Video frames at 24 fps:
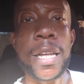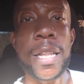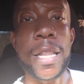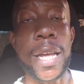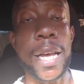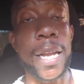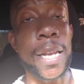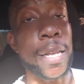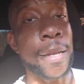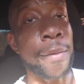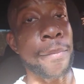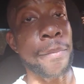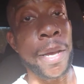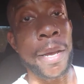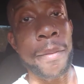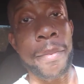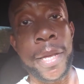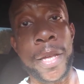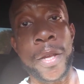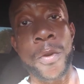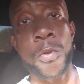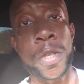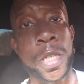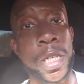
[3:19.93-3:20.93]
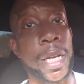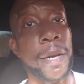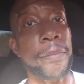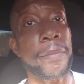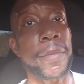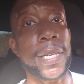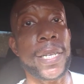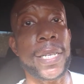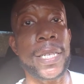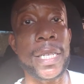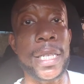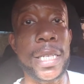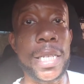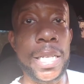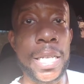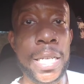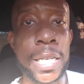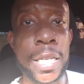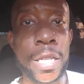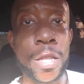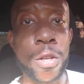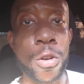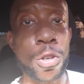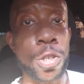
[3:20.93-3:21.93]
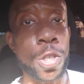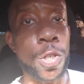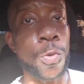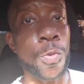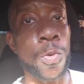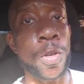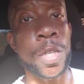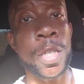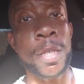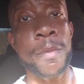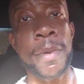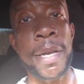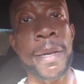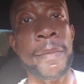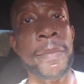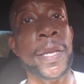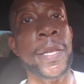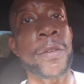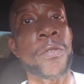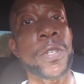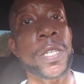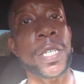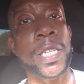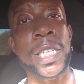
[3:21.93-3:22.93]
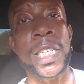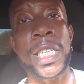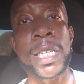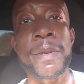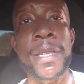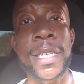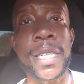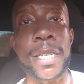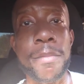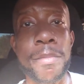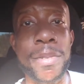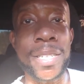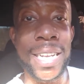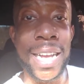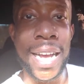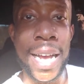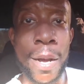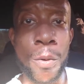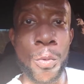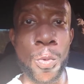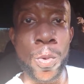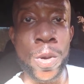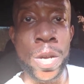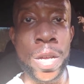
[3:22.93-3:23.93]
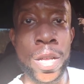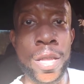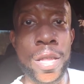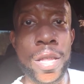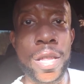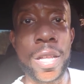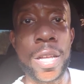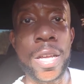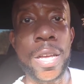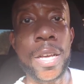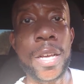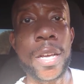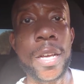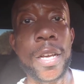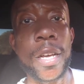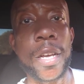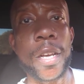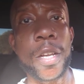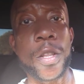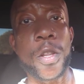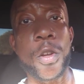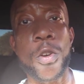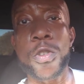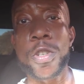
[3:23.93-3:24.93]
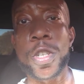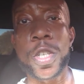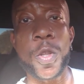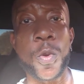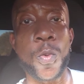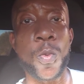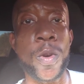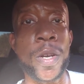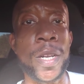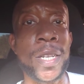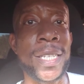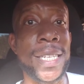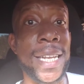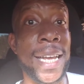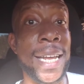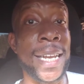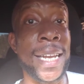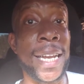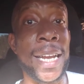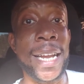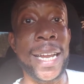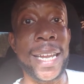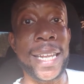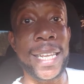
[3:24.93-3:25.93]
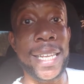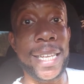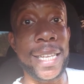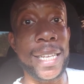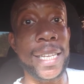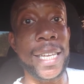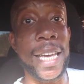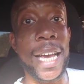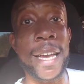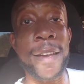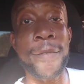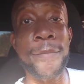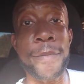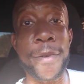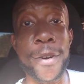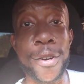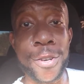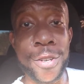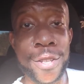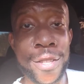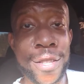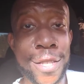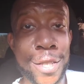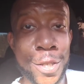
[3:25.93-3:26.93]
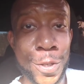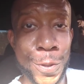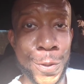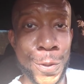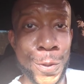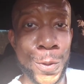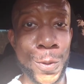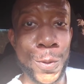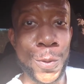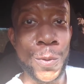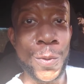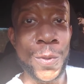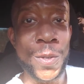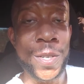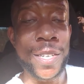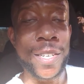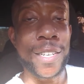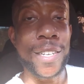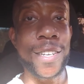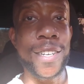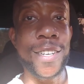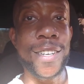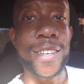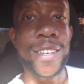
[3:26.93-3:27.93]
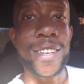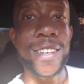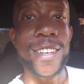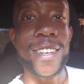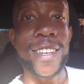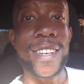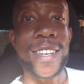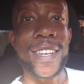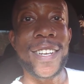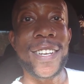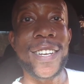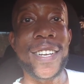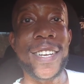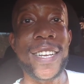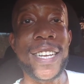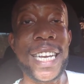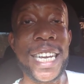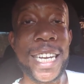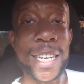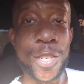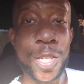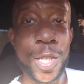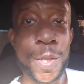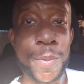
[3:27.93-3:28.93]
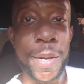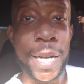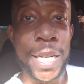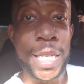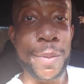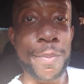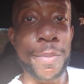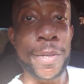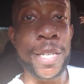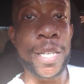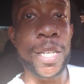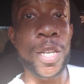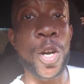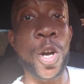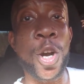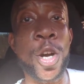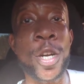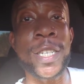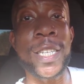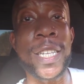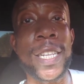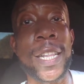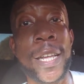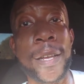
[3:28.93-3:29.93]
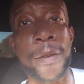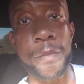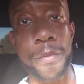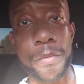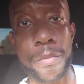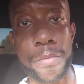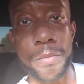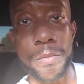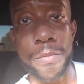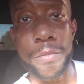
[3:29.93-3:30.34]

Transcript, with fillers: that he maybe he was coming to see. Those are the ones maybe he was going to spend some time with. Those are the ones that he gave birth to. His responsibility are to them.